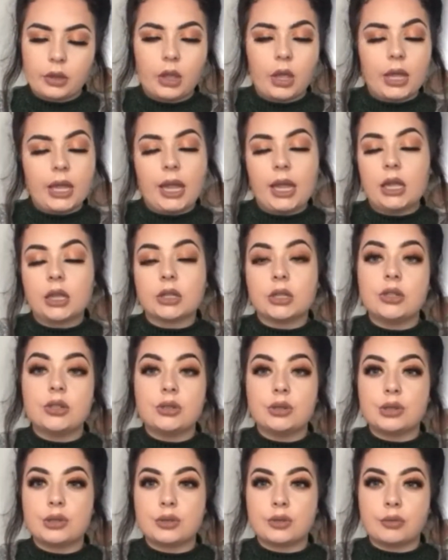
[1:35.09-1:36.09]
okay, I can
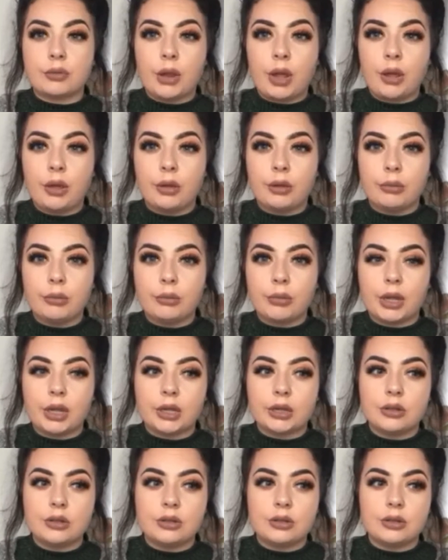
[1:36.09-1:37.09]
do this from home, I
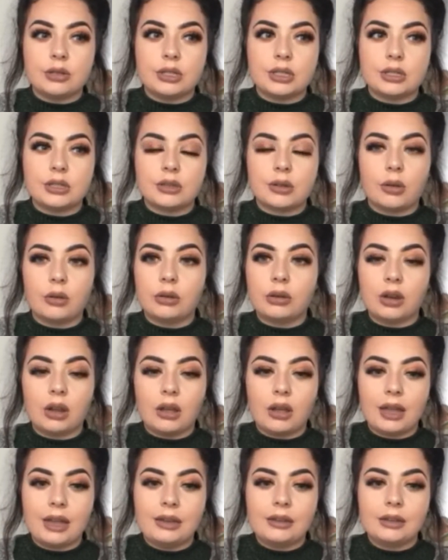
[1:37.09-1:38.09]
can do this
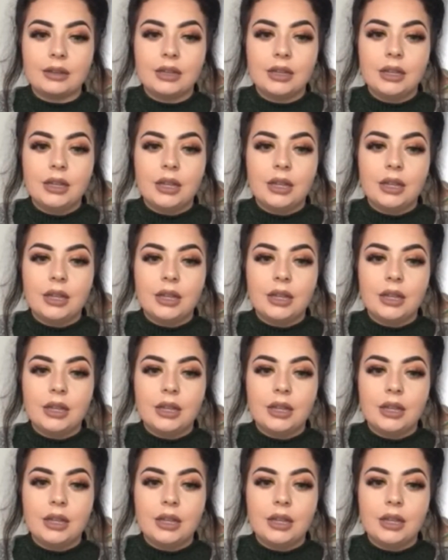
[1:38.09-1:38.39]
online,